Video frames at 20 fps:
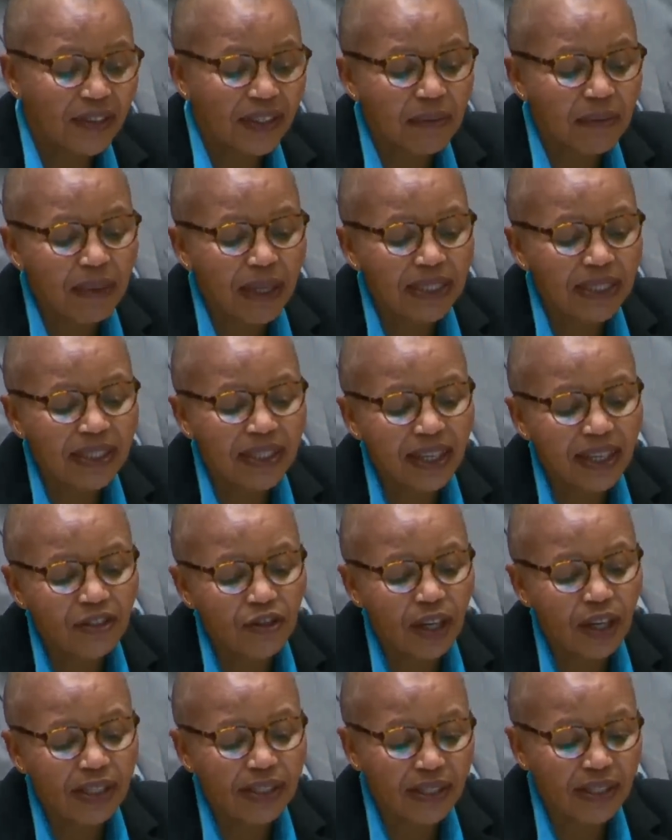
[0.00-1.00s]
the
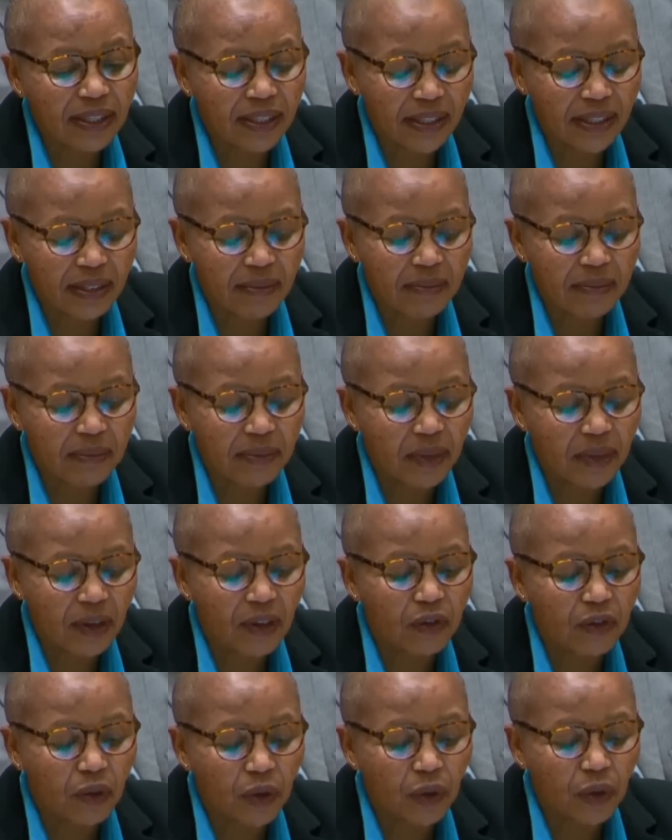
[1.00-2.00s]
multilateral system
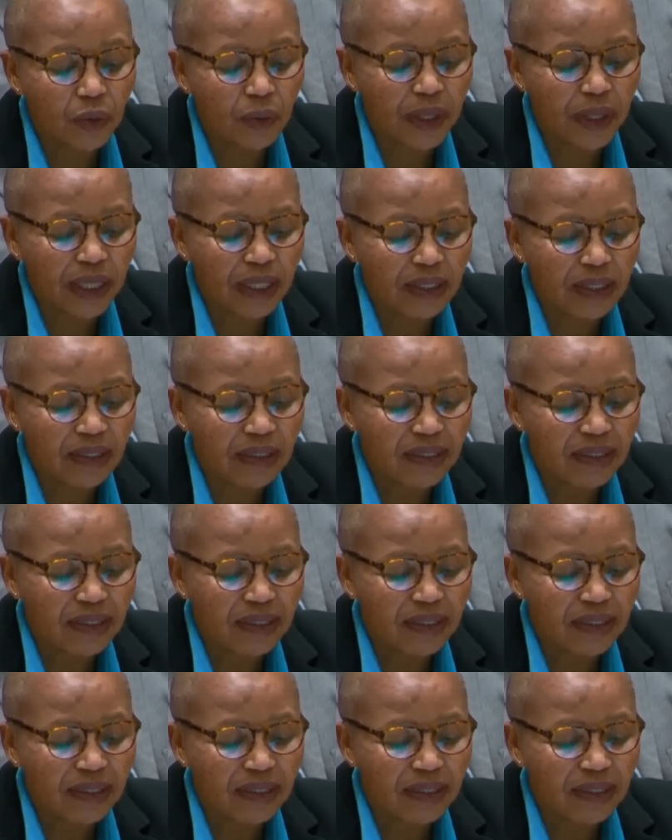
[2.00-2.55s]
of goodwill